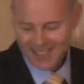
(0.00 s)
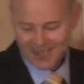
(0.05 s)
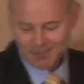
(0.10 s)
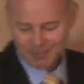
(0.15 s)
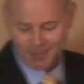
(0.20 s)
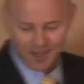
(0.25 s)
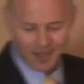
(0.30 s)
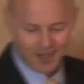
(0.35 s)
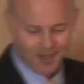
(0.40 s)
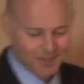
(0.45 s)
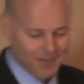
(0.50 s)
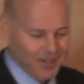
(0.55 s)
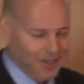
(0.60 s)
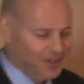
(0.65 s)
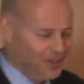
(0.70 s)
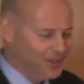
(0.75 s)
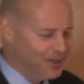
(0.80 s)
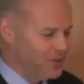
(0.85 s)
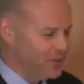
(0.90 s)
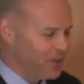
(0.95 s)
But I'm going
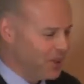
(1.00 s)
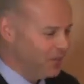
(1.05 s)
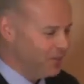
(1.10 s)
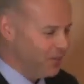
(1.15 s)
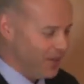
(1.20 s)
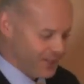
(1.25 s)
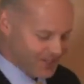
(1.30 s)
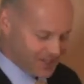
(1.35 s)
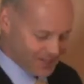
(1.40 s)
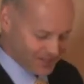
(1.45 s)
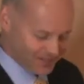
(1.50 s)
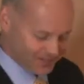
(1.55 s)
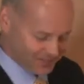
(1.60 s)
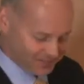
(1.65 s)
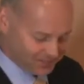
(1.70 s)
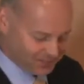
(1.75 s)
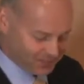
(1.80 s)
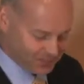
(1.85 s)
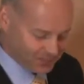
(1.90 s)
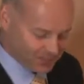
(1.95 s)
to do my best.
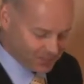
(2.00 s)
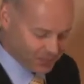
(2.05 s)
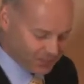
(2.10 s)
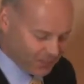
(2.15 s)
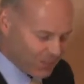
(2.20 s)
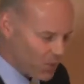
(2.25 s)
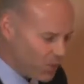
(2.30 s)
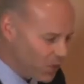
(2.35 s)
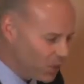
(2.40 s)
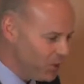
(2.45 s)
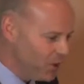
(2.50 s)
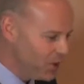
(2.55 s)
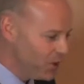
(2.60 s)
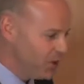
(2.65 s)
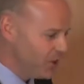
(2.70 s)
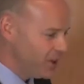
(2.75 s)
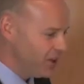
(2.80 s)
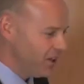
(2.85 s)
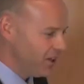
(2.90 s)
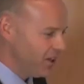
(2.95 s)
What we're
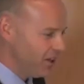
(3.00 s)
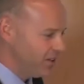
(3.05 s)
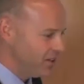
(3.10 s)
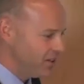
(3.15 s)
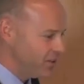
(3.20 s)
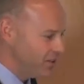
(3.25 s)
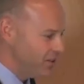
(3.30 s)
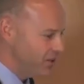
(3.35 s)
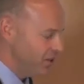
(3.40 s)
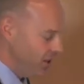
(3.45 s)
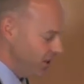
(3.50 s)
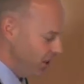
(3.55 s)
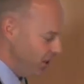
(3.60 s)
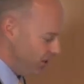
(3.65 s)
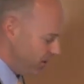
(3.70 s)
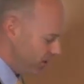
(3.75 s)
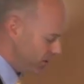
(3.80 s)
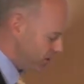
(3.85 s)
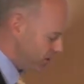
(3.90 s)
quickly going to just